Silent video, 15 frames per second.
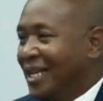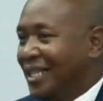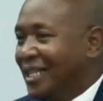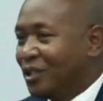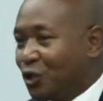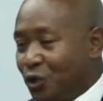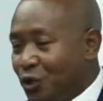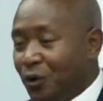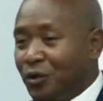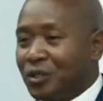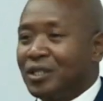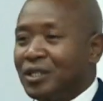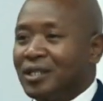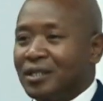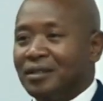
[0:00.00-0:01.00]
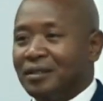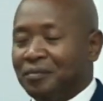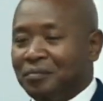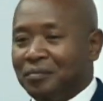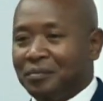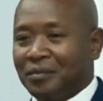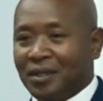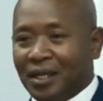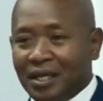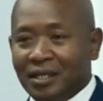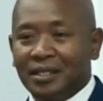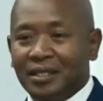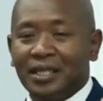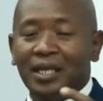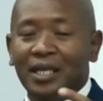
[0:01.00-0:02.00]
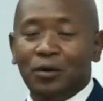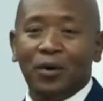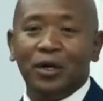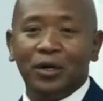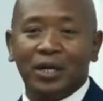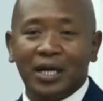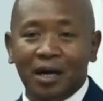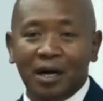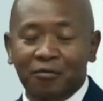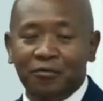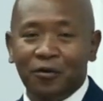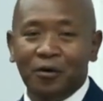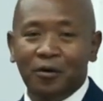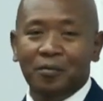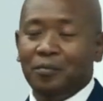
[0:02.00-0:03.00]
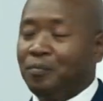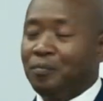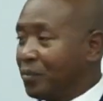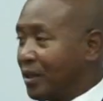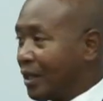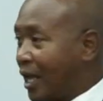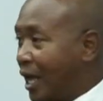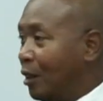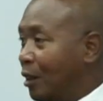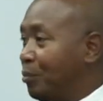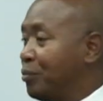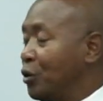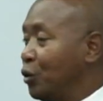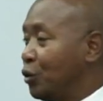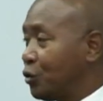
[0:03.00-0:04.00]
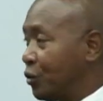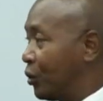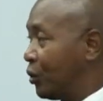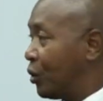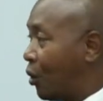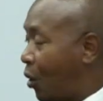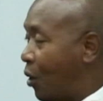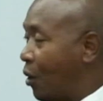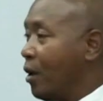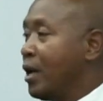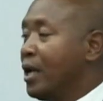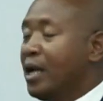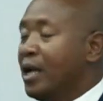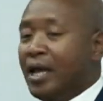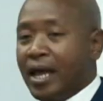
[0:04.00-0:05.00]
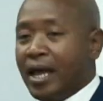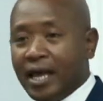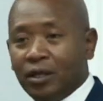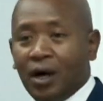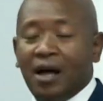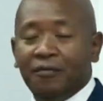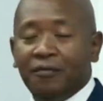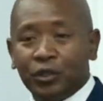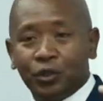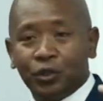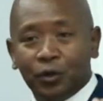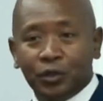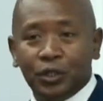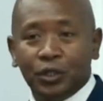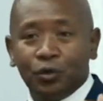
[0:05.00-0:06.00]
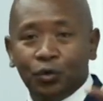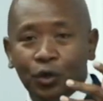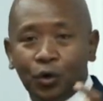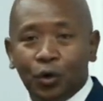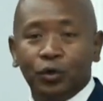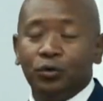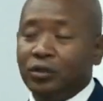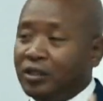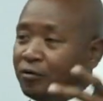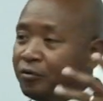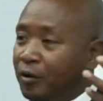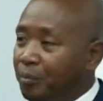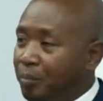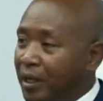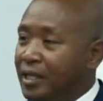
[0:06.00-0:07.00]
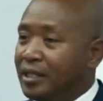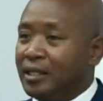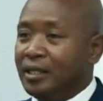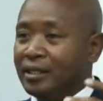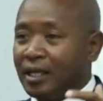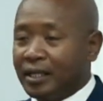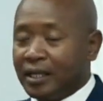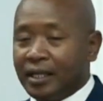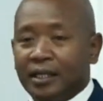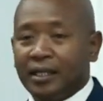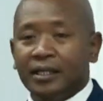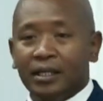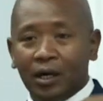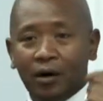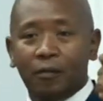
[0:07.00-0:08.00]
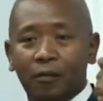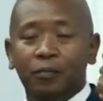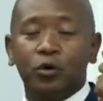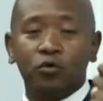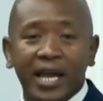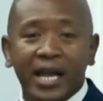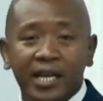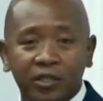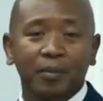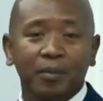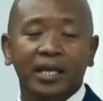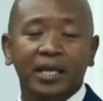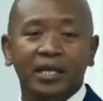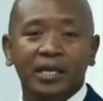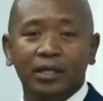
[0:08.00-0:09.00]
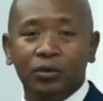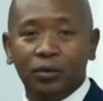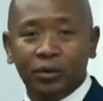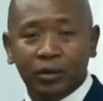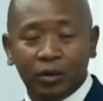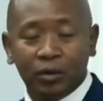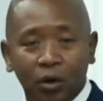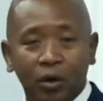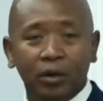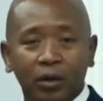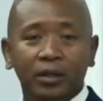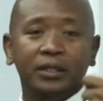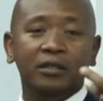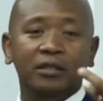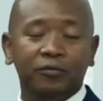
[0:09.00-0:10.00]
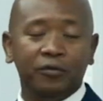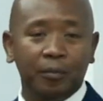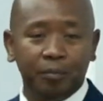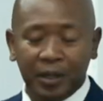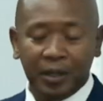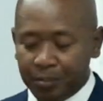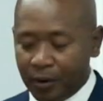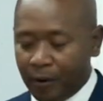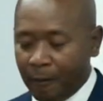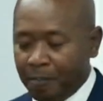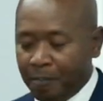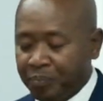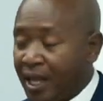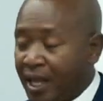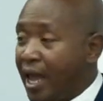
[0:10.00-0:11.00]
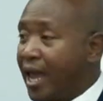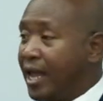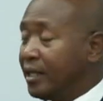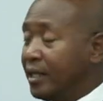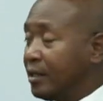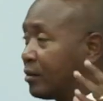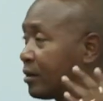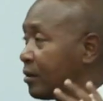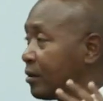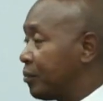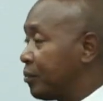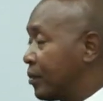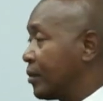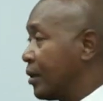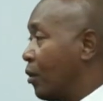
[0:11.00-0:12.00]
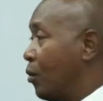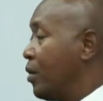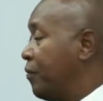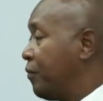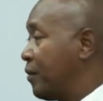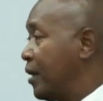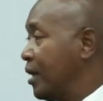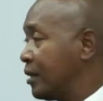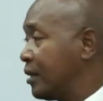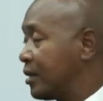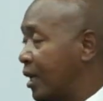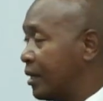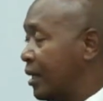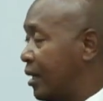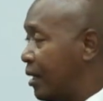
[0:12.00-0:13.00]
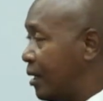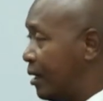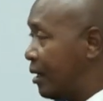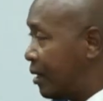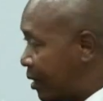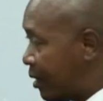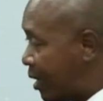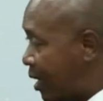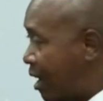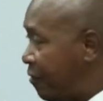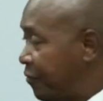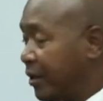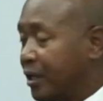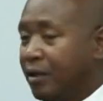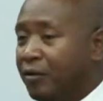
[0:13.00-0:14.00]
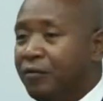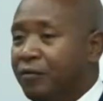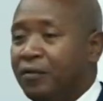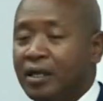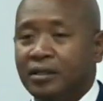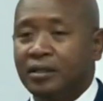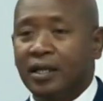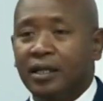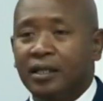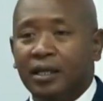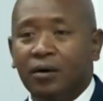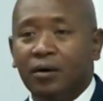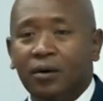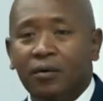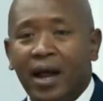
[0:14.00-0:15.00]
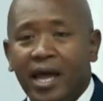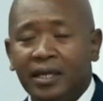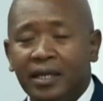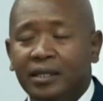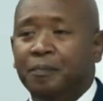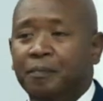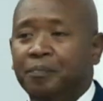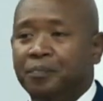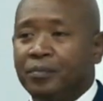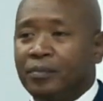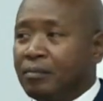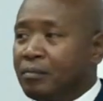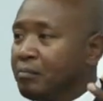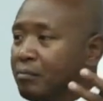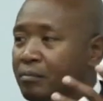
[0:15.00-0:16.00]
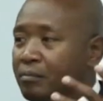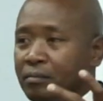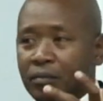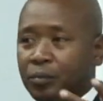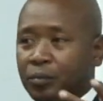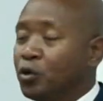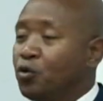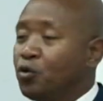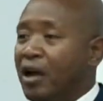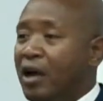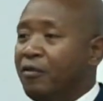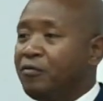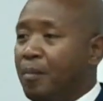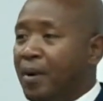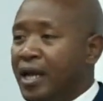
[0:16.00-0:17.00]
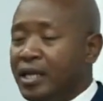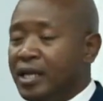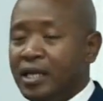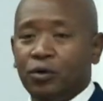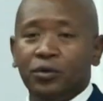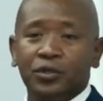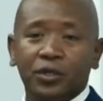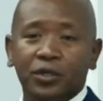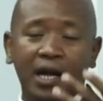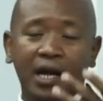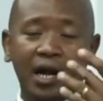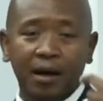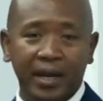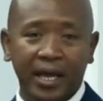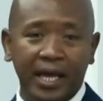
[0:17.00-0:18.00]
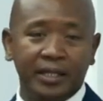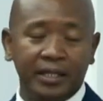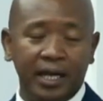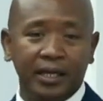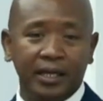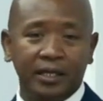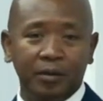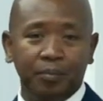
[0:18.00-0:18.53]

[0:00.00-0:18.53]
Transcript: The church is where you come from, help you to go. And other churches, you go to different places and, you know, raise money, you talk to different people. And we think that the African thinks that, right, because you have the money and you just come like that.